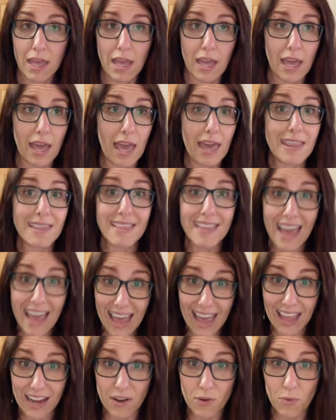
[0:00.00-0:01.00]
And
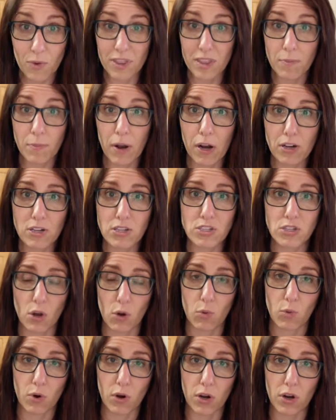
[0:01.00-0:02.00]
then when the parts don't
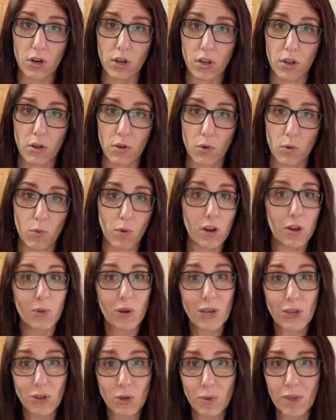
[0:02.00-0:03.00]
work, what
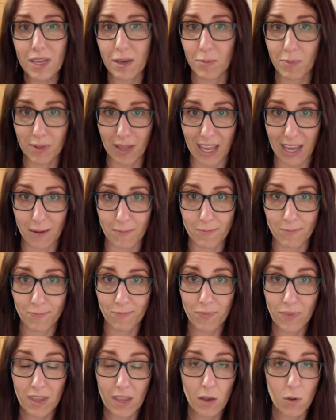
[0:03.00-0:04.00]
do? We complain.
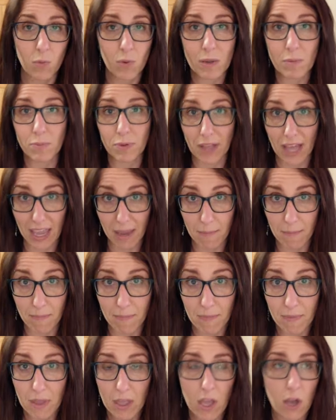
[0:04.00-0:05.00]
We blame.
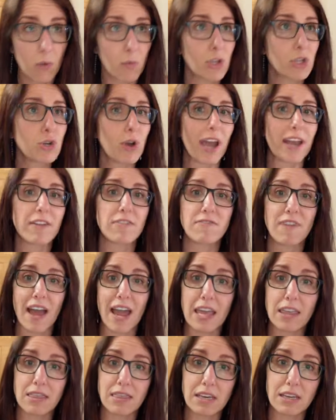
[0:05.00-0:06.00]
We try to
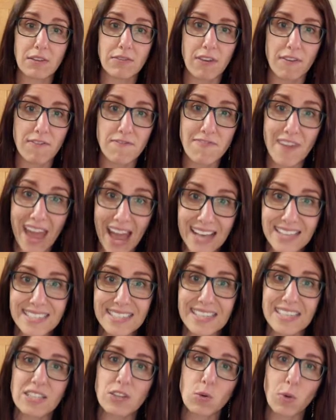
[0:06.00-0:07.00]
find the
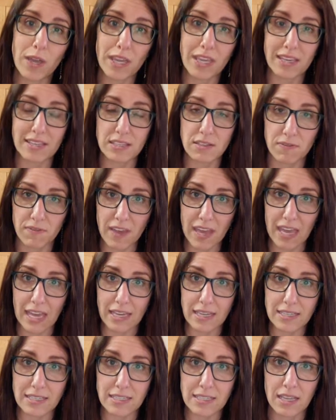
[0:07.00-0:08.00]
fastest, quickest
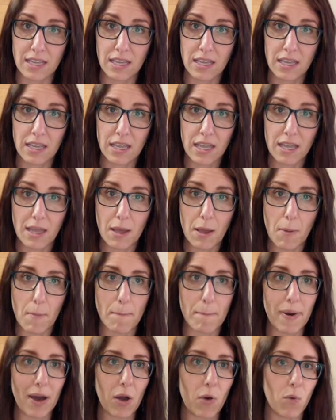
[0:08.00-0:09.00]
fix,
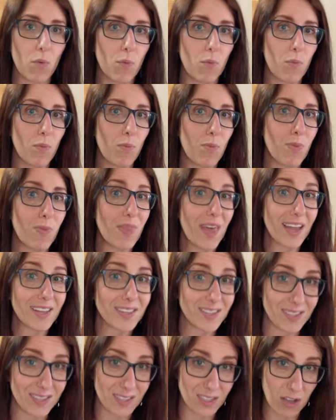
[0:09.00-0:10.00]
but that
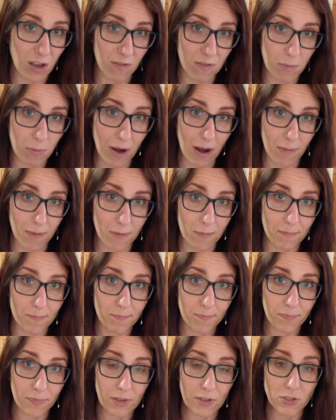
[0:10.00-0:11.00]
doesn't solve the problem.
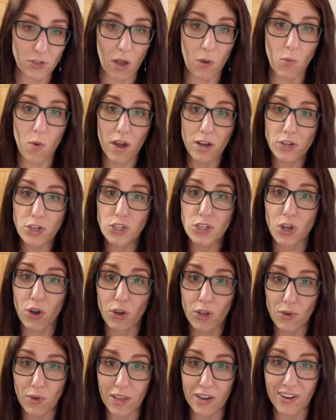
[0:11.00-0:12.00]
So I want to show you
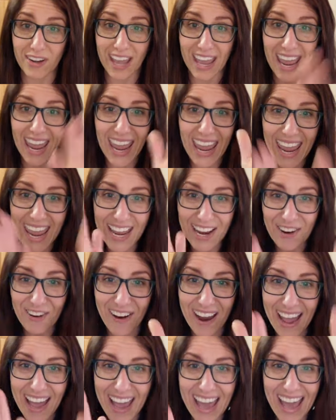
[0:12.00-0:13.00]
here today, hey
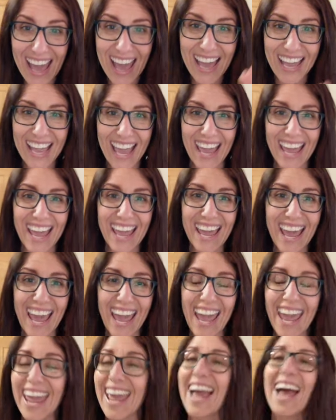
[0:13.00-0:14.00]
Craig,
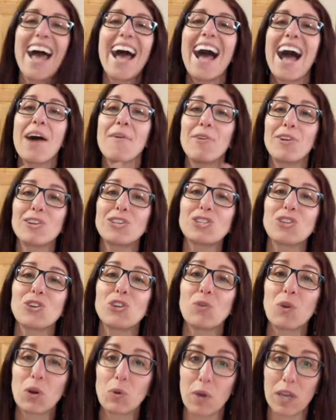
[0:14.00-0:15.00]
hey, I want to show you a
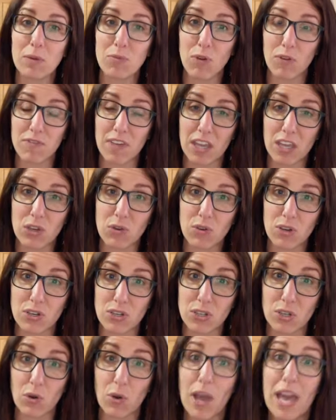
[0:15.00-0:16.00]
quick move that you can
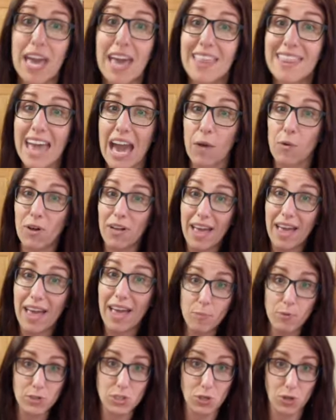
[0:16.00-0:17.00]
do that will
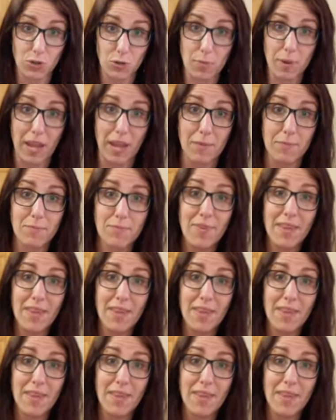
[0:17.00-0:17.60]
help with shoulder pain,